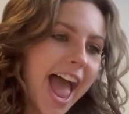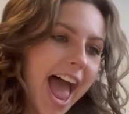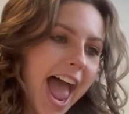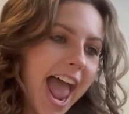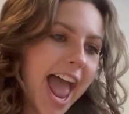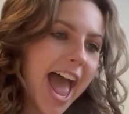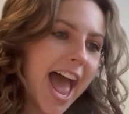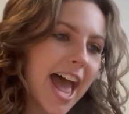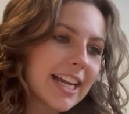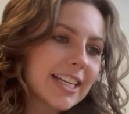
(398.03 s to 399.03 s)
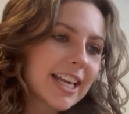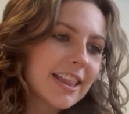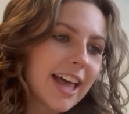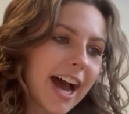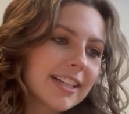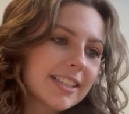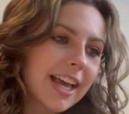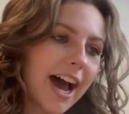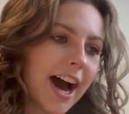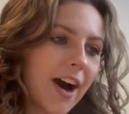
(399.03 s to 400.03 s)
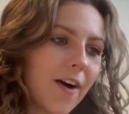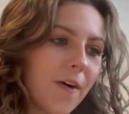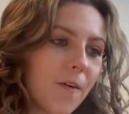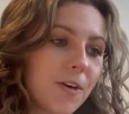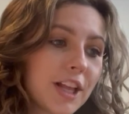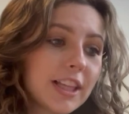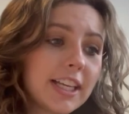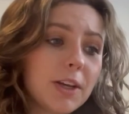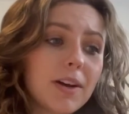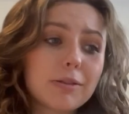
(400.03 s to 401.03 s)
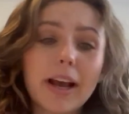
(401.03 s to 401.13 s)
And that's how the U.S.